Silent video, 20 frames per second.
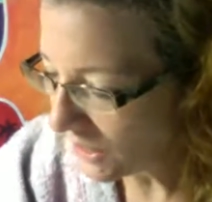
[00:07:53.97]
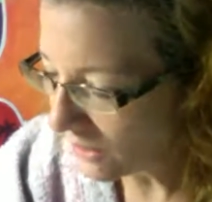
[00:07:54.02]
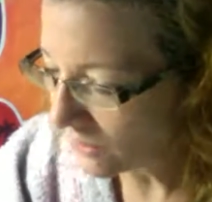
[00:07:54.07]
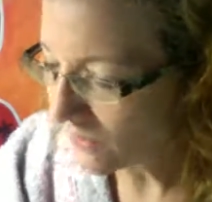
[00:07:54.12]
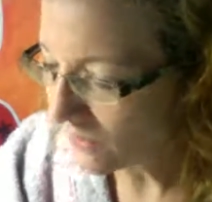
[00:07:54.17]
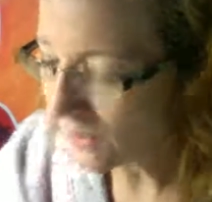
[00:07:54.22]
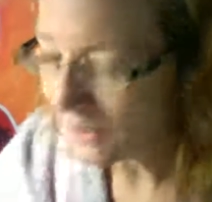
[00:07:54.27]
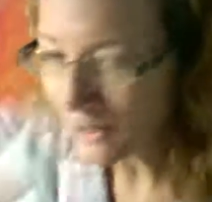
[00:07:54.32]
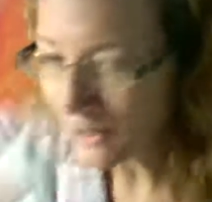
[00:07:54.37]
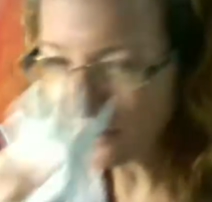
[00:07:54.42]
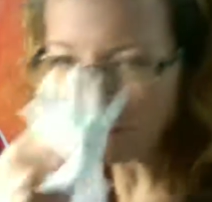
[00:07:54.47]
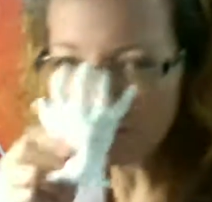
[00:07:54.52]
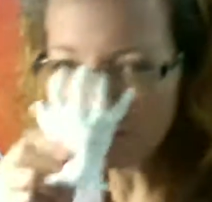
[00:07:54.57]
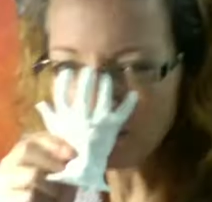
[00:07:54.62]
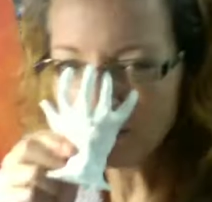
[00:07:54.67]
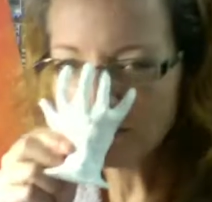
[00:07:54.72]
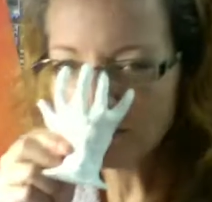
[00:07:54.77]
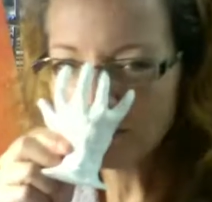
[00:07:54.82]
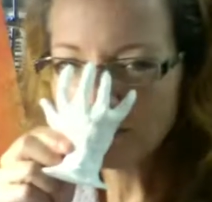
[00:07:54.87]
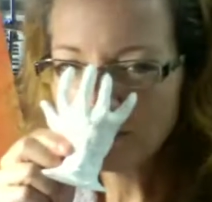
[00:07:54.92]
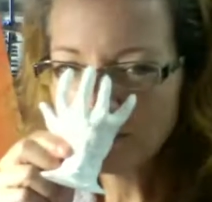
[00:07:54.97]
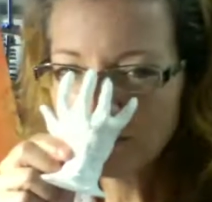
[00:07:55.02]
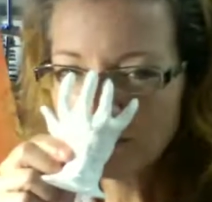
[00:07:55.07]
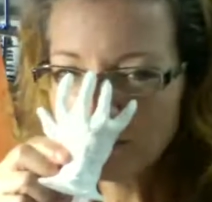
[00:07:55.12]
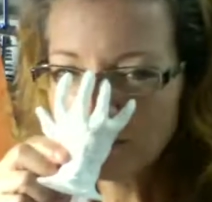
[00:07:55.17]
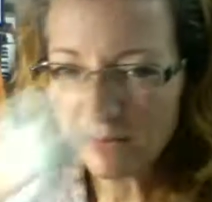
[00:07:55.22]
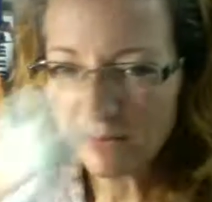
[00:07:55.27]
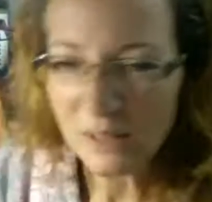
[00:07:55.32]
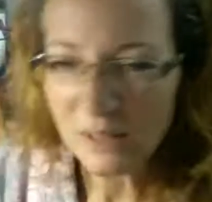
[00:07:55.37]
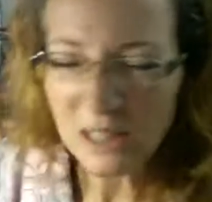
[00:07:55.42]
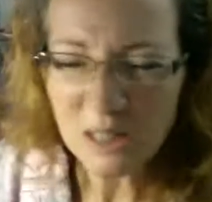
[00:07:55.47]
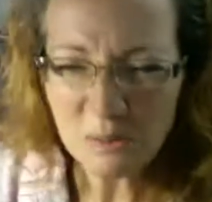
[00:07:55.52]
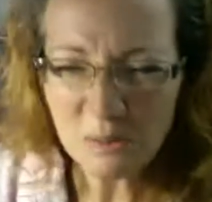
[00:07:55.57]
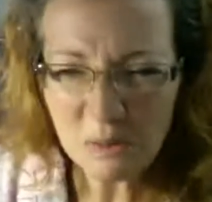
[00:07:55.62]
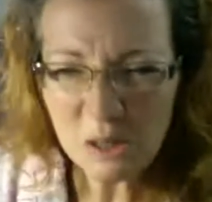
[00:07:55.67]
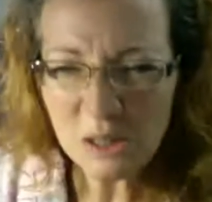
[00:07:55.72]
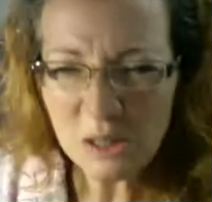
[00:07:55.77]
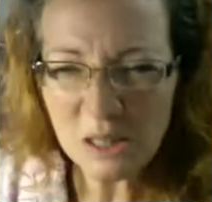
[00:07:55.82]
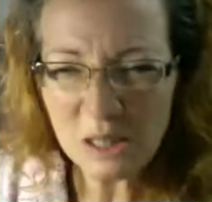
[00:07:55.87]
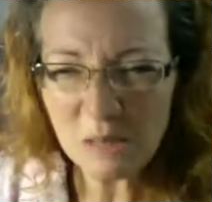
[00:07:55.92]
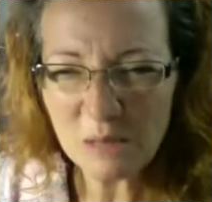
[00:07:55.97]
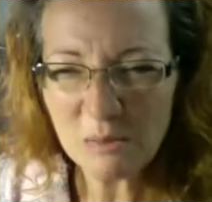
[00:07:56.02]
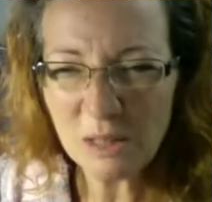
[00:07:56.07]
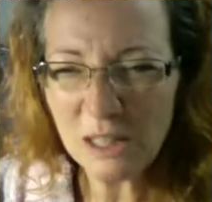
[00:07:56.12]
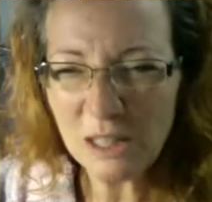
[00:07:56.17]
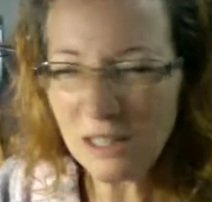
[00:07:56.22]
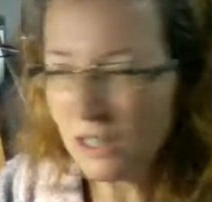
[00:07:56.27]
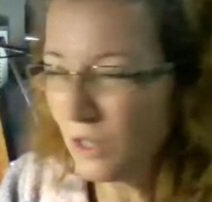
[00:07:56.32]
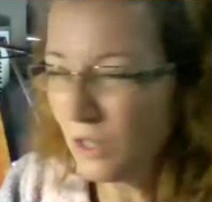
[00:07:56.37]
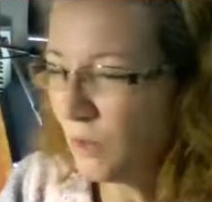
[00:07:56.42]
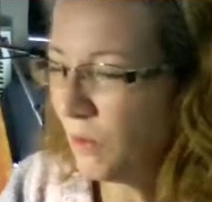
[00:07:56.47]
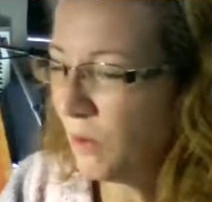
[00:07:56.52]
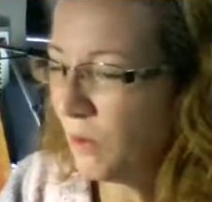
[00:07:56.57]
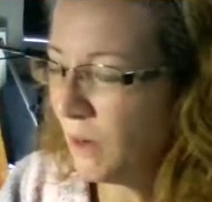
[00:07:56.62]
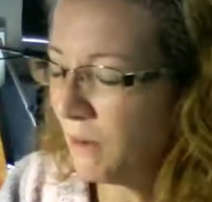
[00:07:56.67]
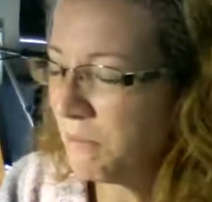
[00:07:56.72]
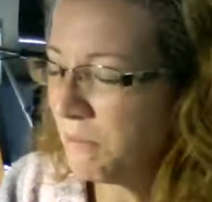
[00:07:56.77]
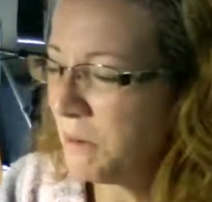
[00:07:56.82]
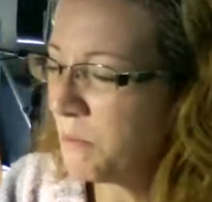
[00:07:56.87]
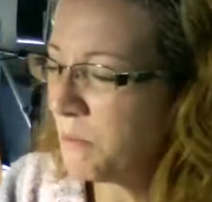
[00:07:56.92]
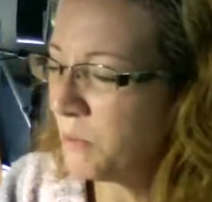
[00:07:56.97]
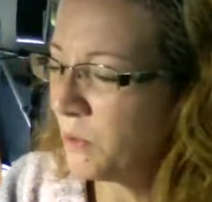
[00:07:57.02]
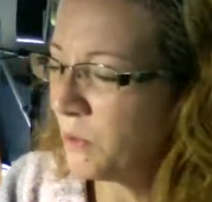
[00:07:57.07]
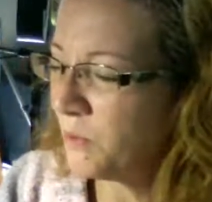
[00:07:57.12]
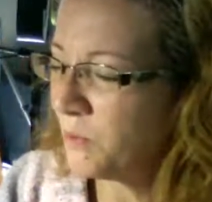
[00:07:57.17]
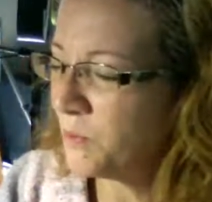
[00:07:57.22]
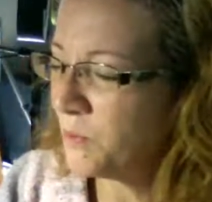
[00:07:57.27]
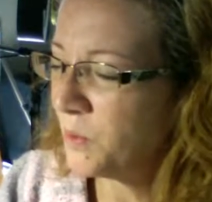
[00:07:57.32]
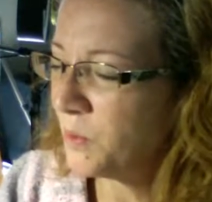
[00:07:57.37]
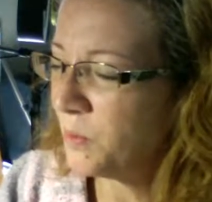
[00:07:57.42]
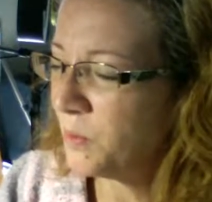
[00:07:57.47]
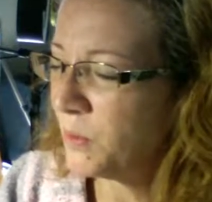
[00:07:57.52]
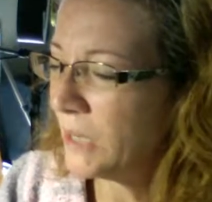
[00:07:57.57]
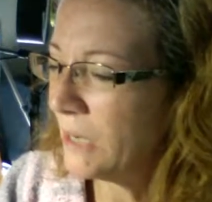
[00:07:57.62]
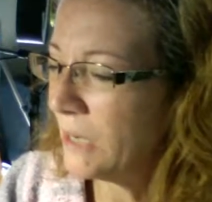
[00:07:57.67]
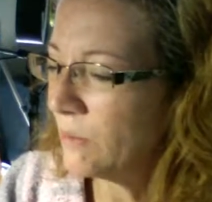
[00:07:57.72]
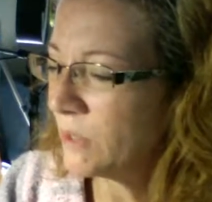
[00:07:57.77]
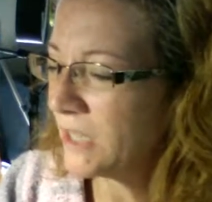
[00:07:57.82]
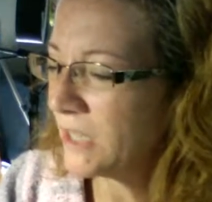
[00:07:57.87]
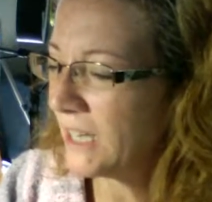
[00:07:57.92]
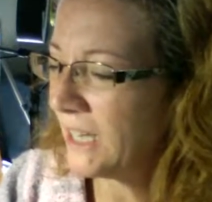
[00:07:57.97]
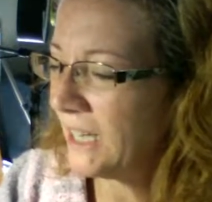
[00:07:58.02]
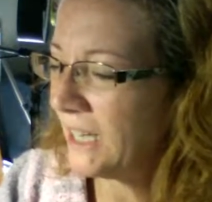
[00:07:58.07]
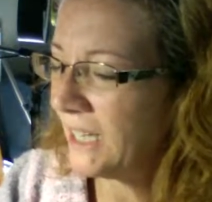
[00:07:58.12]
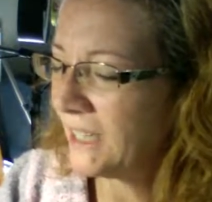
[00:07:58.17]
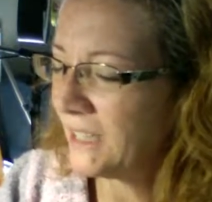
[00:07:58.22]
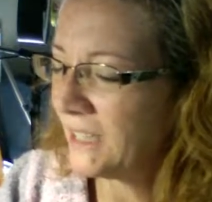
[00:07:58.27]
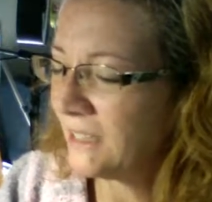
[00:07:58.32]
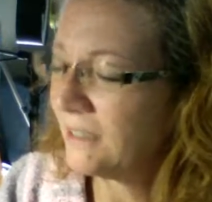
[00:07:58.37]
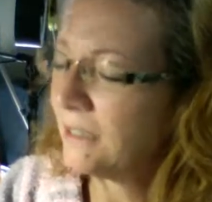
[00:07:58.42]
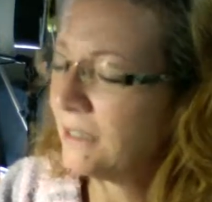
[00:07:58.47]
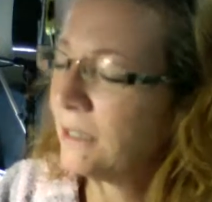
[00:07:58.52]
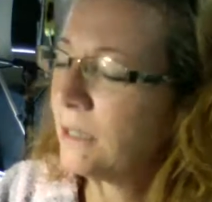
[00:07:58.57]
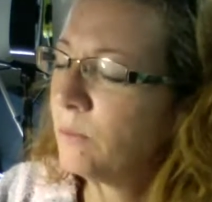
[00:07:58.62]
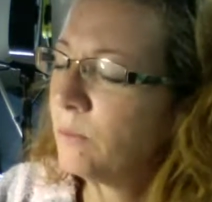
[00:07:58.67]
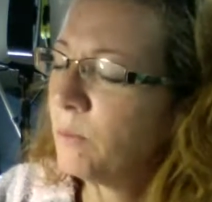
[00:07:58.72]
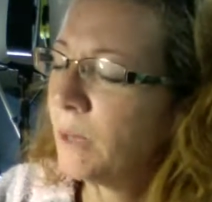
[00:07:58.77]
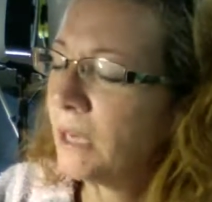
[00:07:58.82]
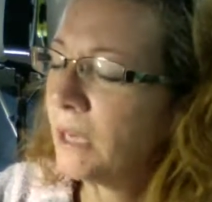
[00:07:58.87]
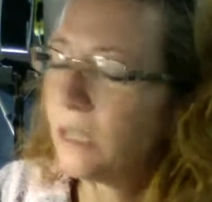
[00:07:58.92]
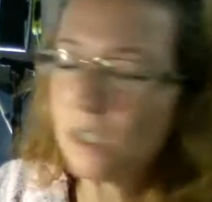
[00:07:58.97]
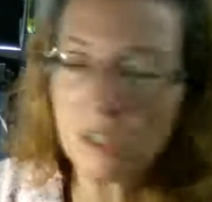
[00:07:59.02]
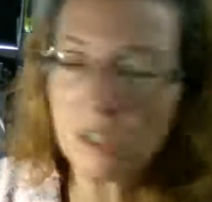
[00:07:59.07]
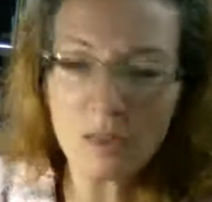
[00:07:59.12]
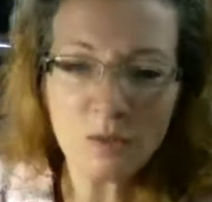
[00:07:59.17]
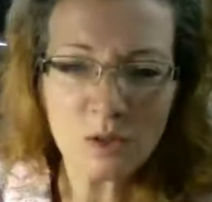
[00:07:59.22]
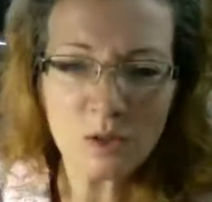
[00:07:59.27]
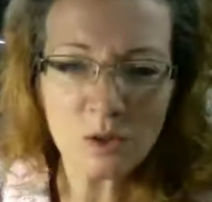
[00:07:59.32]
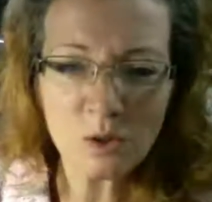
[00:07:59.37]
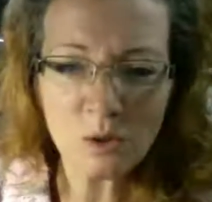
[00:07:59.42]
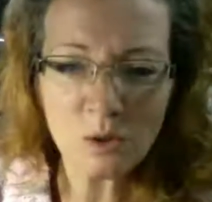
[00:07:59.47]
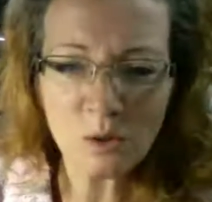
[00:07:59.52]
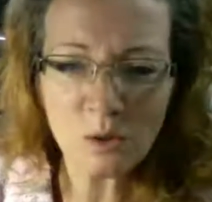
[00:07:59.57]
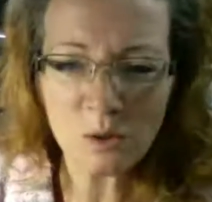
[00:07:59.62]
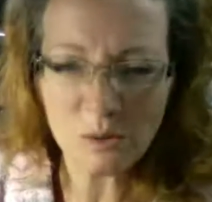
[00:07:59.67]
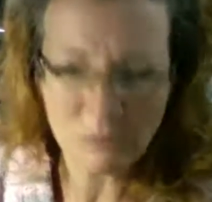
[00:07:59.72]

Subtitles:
of fun. And it smells like something. I remember when I was a kid and making stuff in school.